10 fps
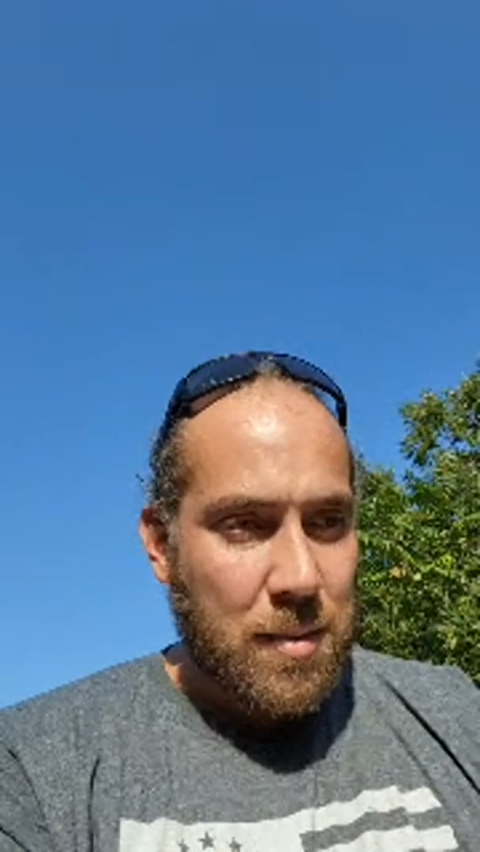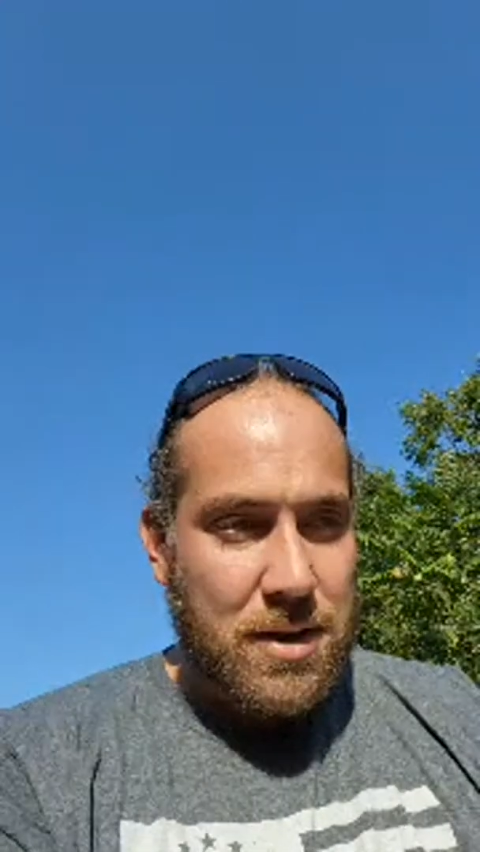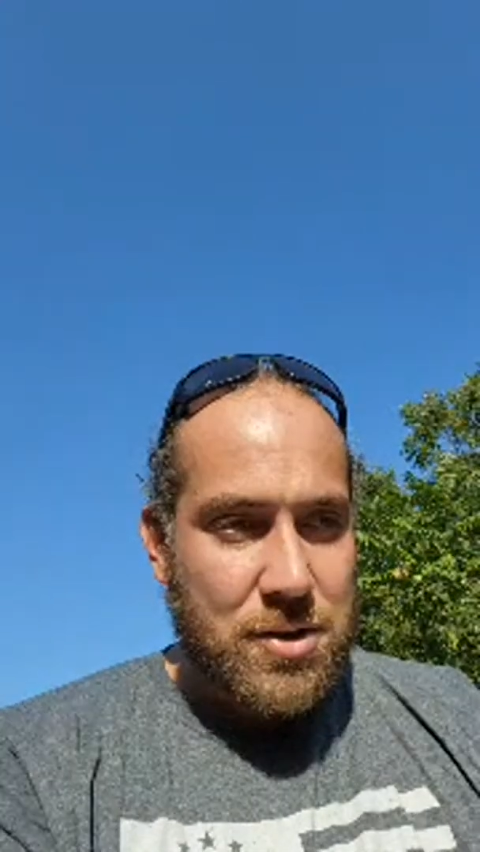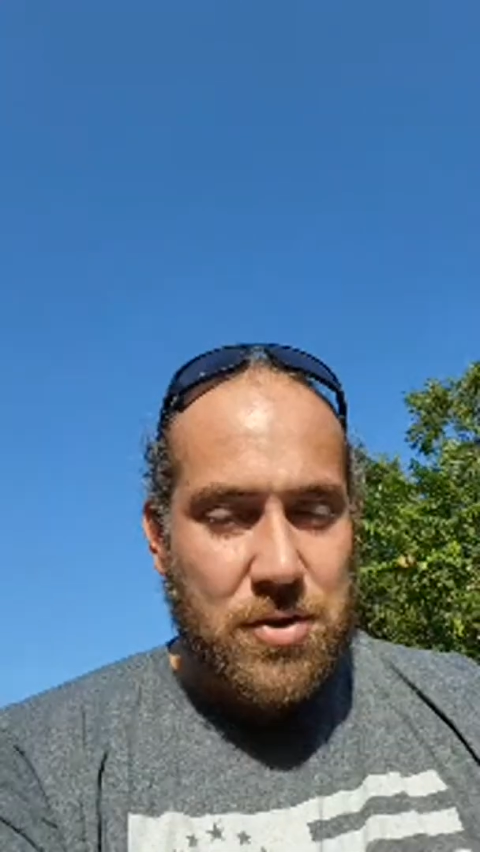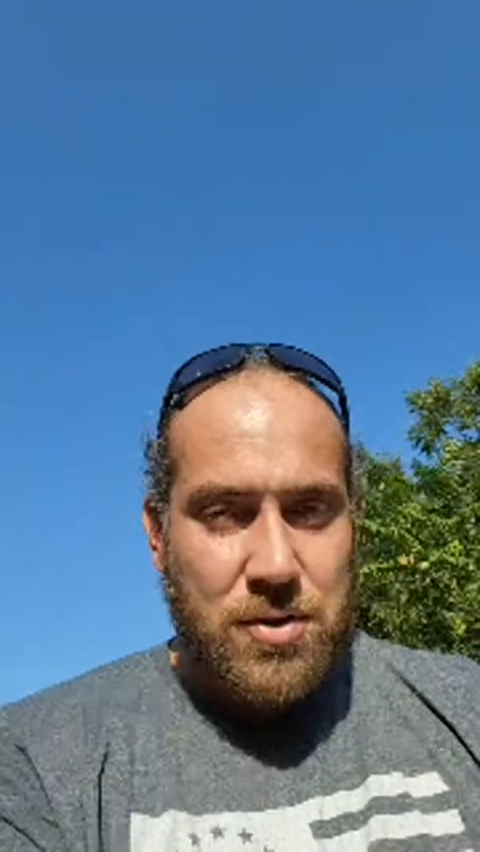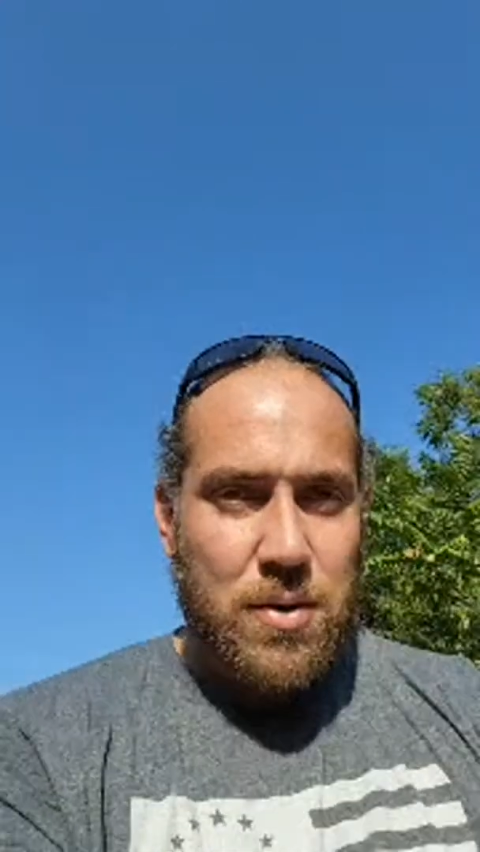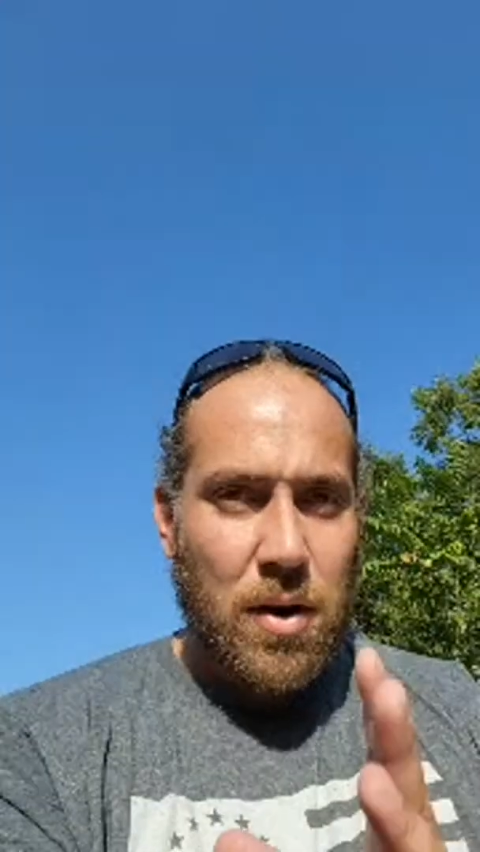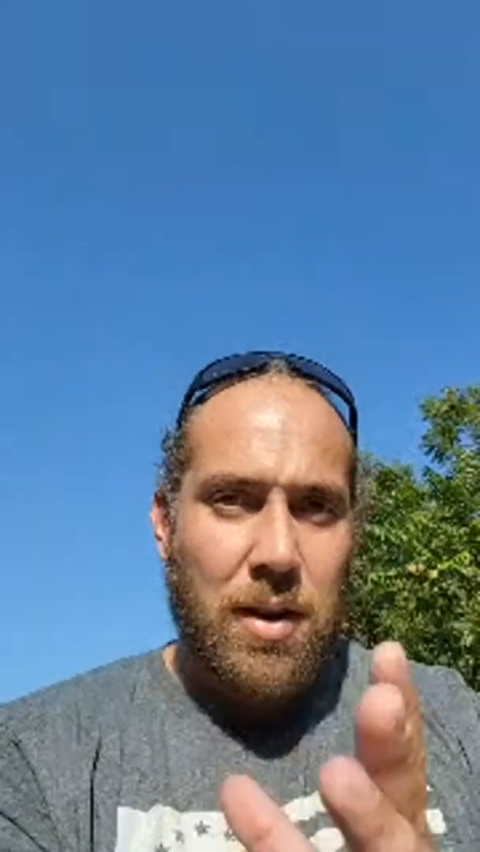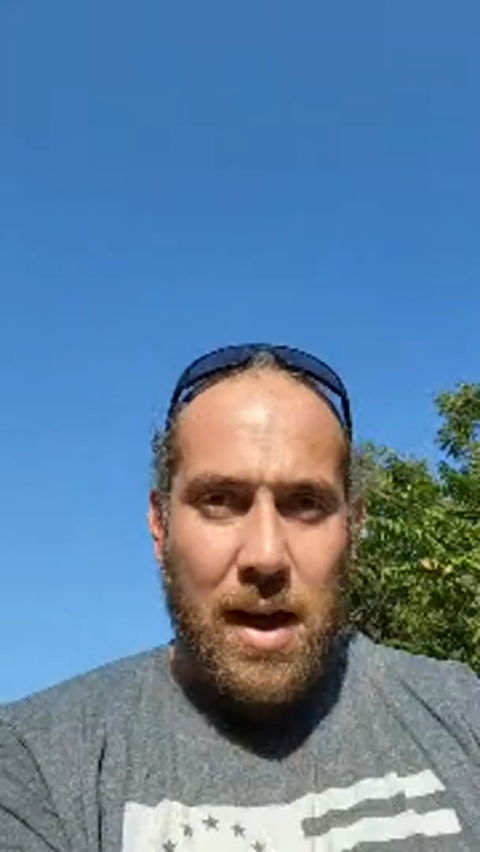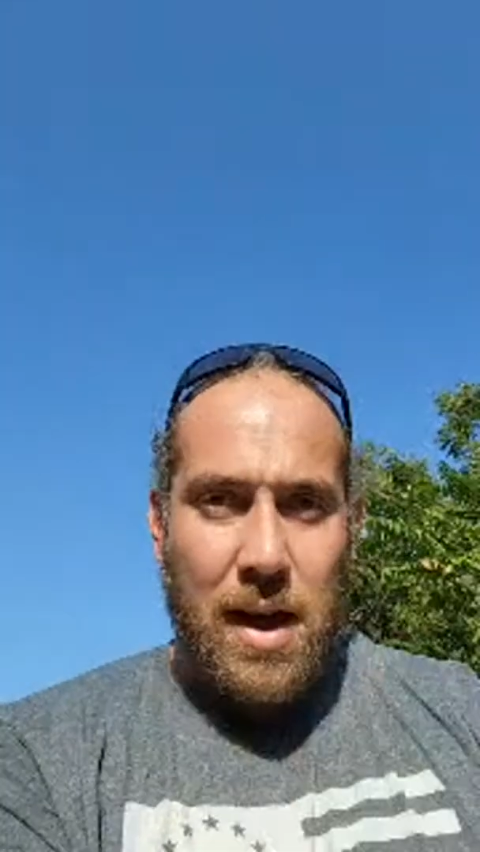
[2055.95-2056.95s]
just to
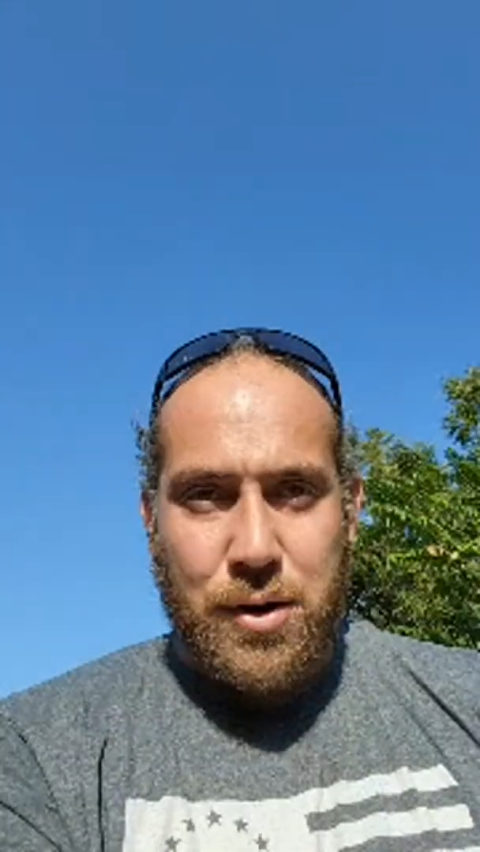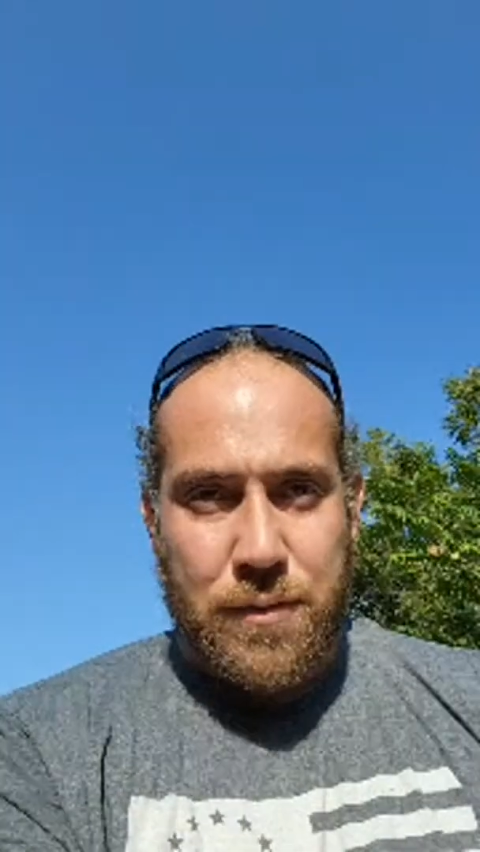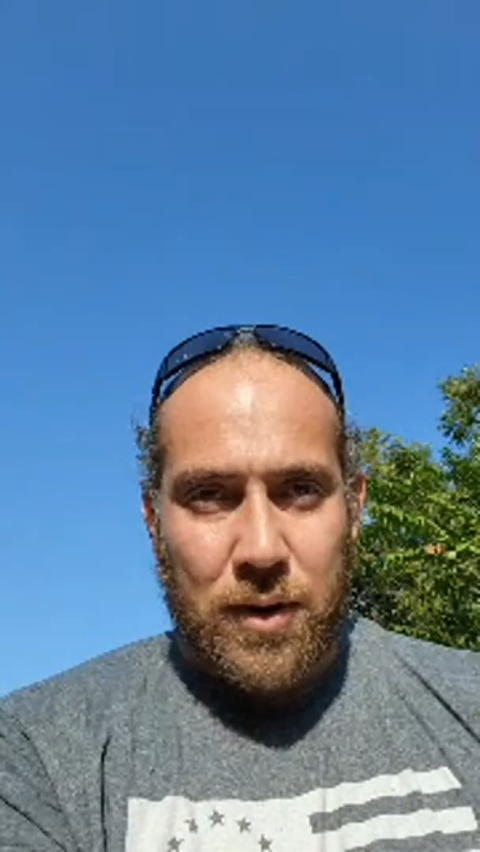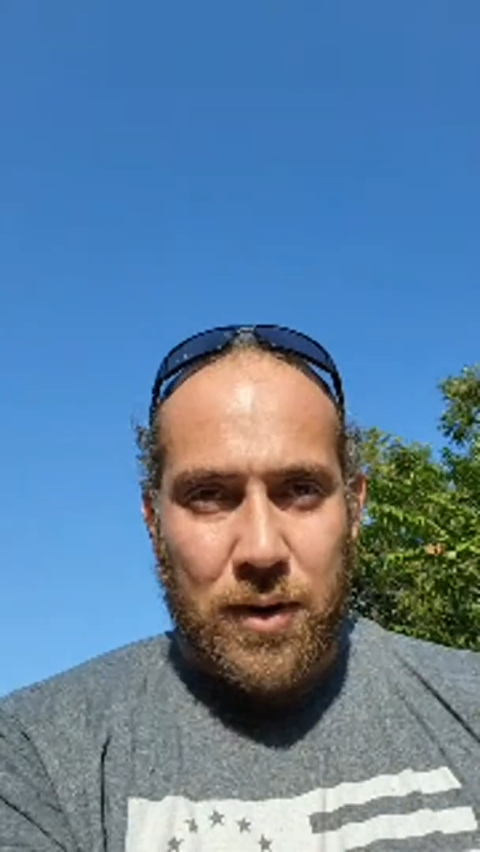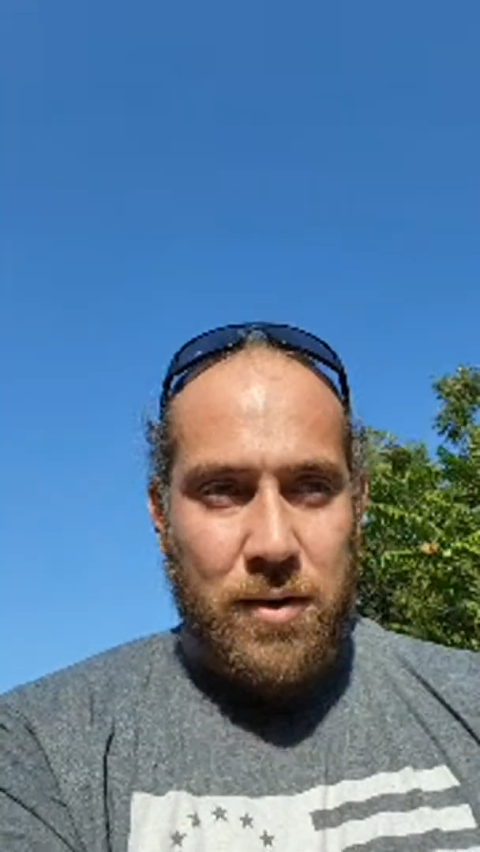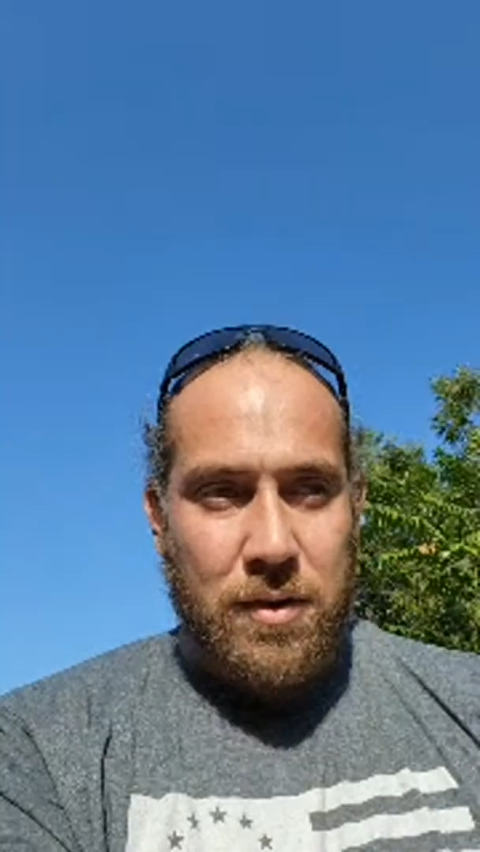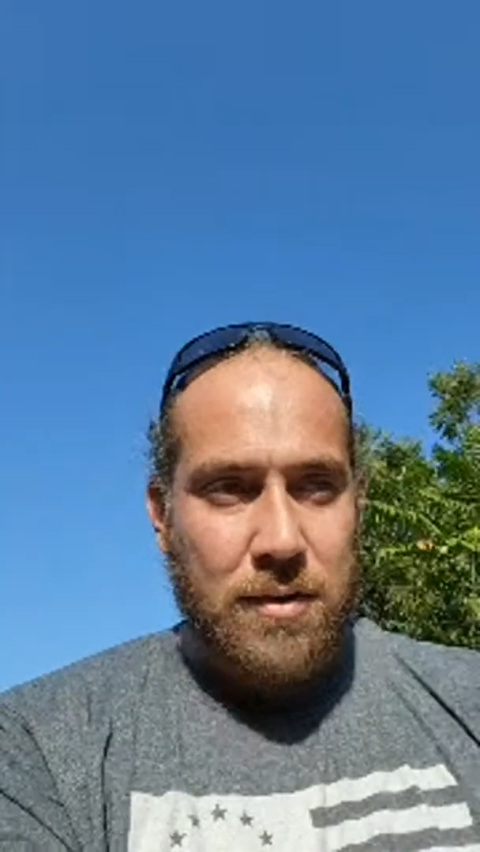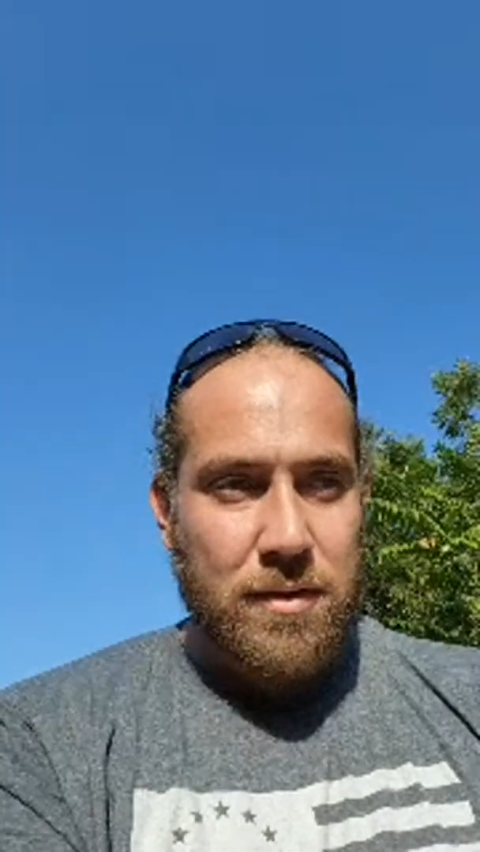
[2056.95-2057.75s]
unlock your phone,